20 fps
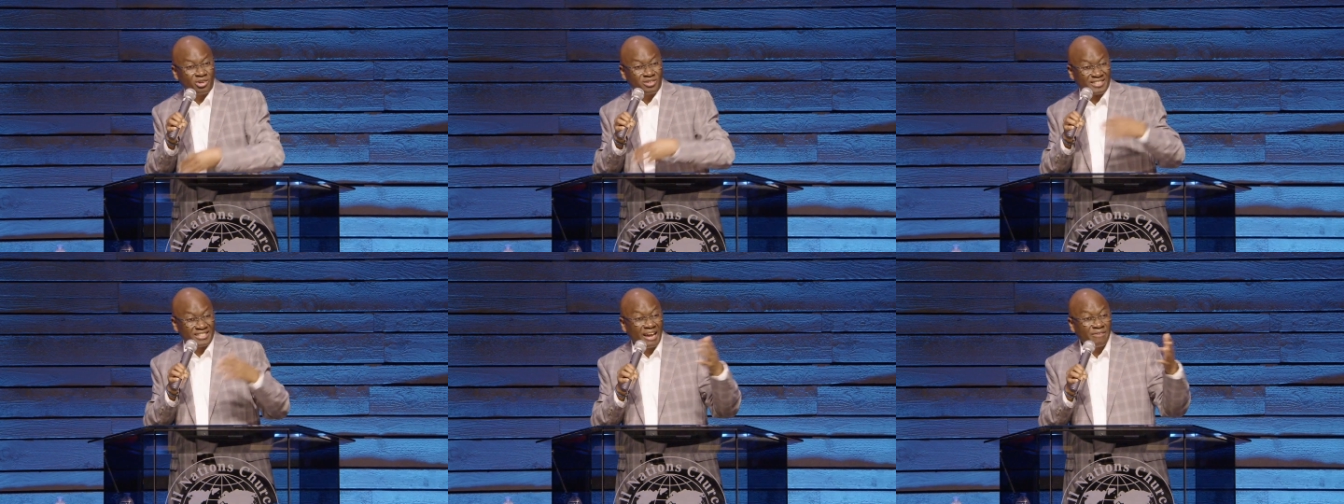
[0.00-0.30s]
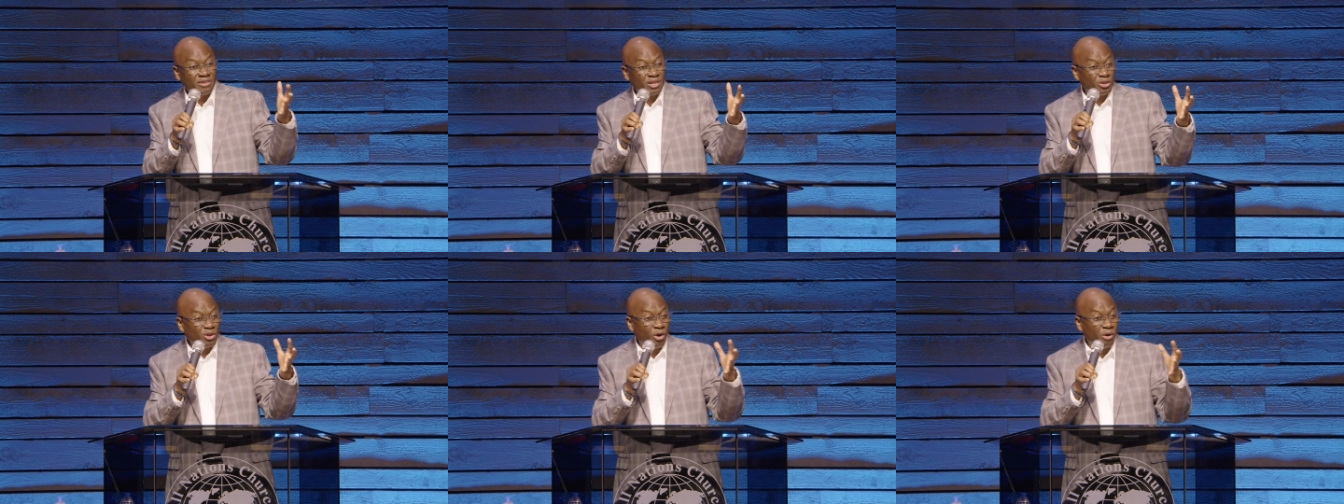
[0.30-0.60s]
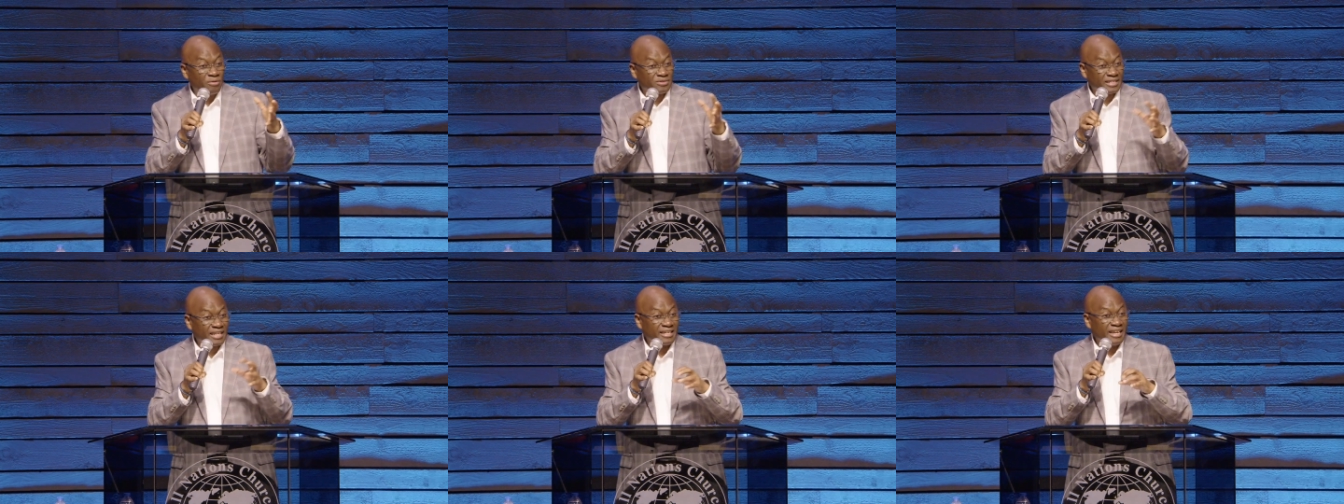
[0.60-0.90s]
or seven
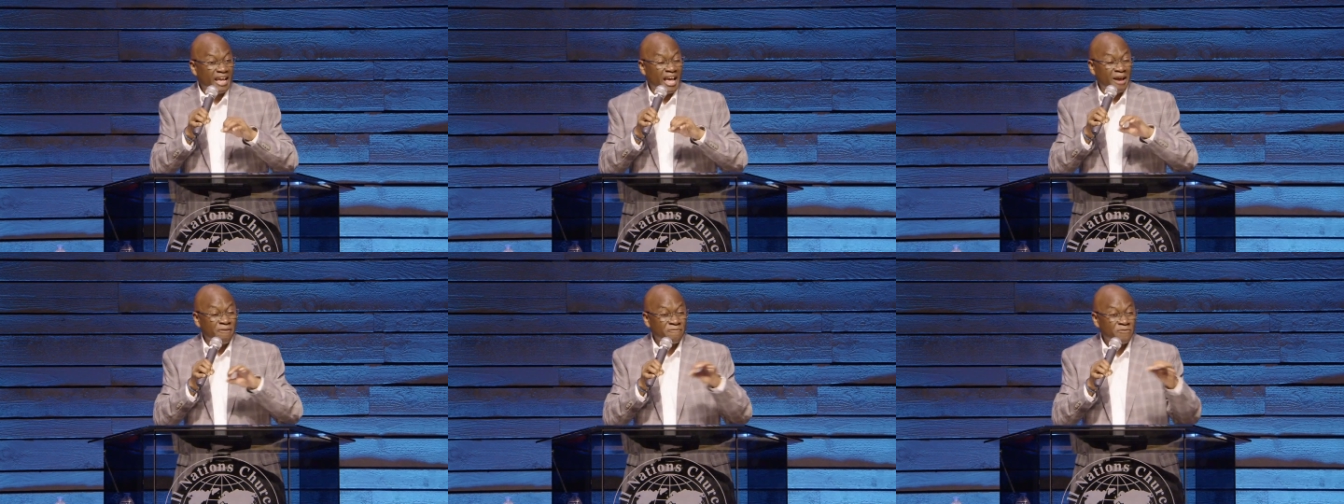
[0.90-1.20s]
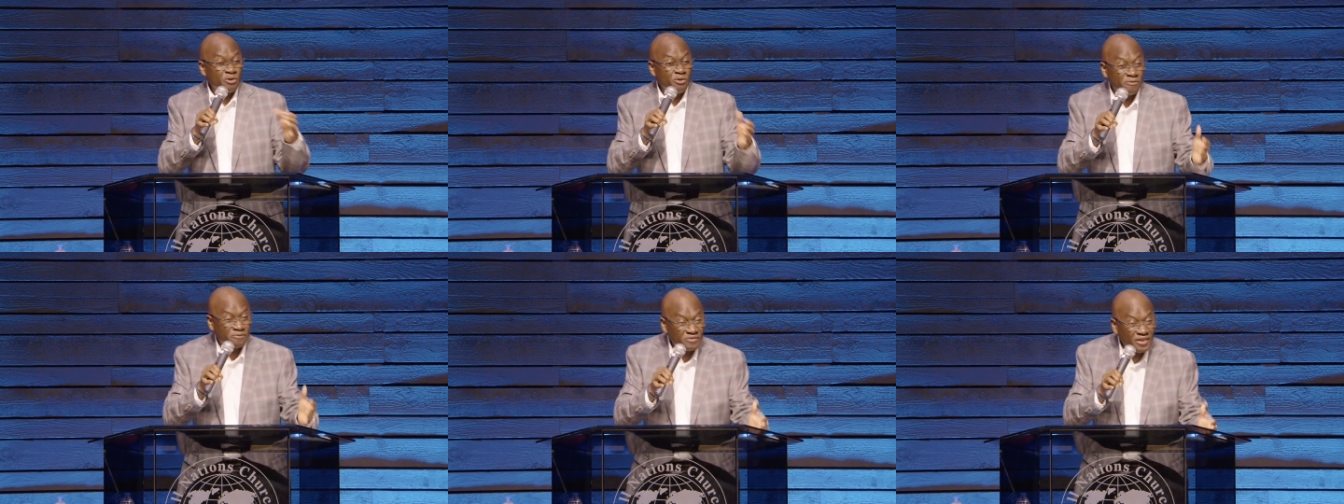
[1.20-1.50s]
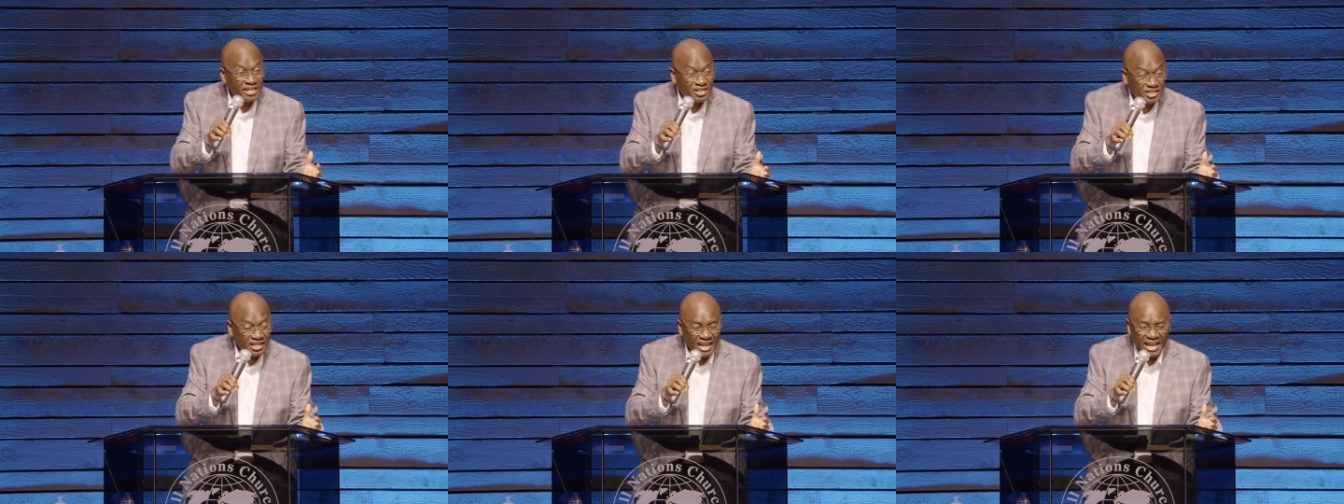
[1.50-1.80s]
loaves and a few
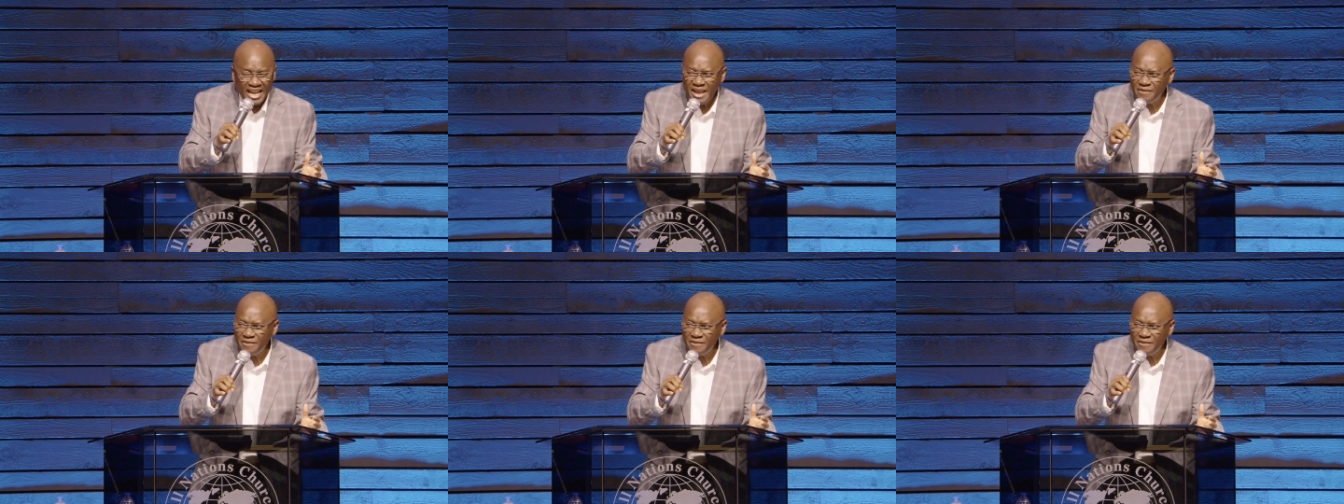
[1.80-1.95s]
fish,